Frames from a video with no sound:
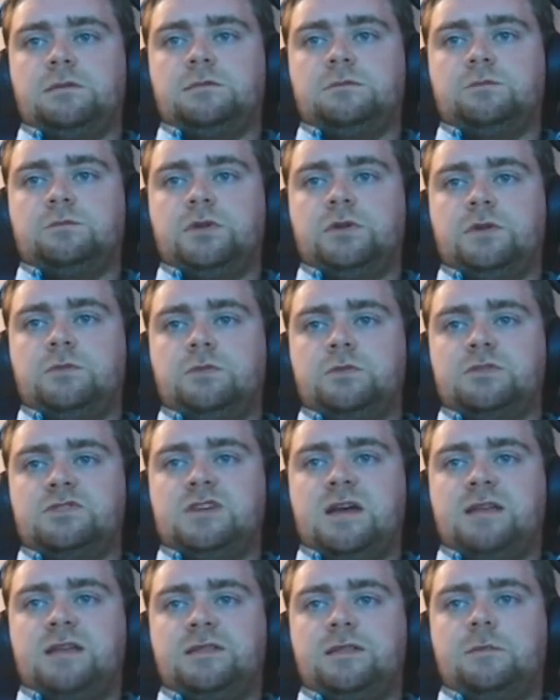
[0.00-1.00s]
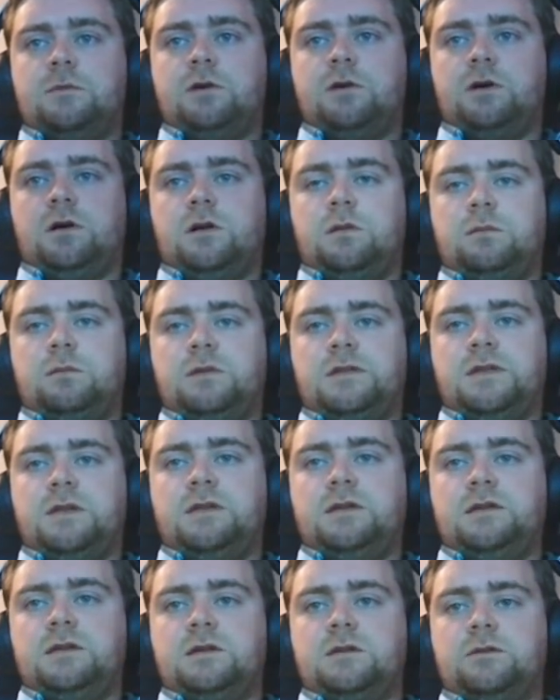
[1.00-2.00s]
pretty much at the ball, but then
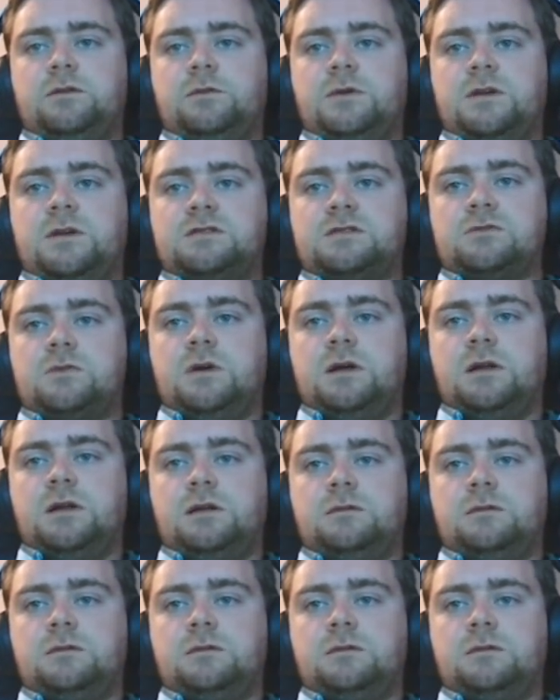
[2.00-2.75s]
the other way as well.